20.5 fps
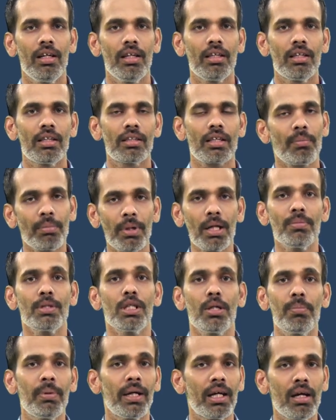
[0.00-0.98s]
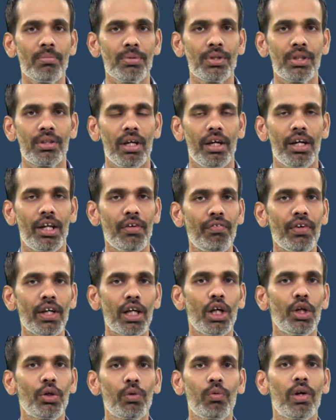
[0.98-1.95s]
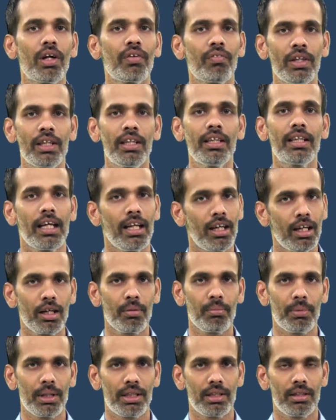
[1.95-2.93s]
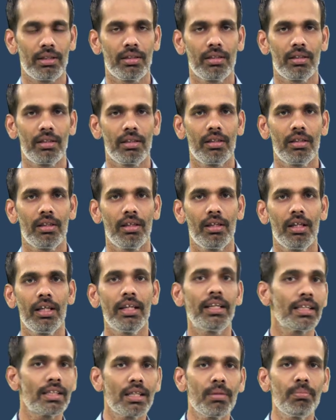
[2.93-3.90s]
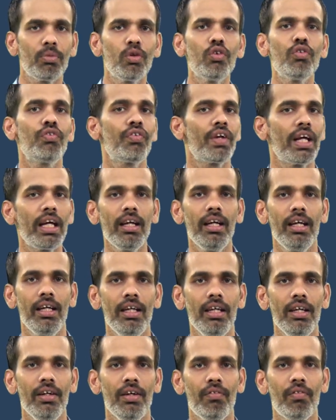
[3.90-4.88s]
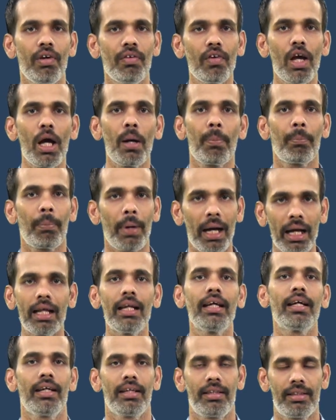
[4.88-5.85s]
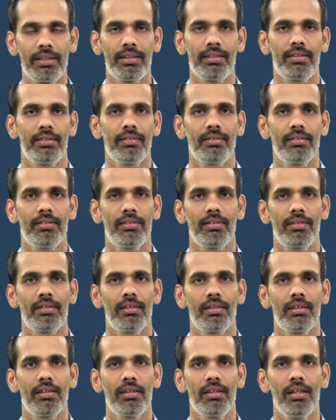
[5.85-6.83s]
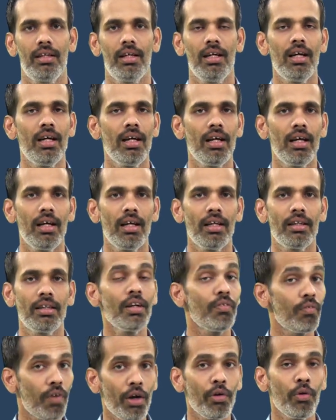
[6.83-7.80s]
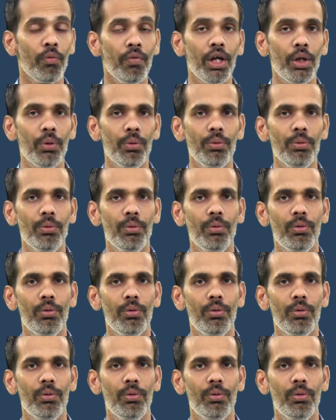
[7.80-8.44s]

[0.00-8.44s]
Sometimes it becomes difficult to work with the tailoring machine it does not move freely when we are pedaling it. Then what do we do?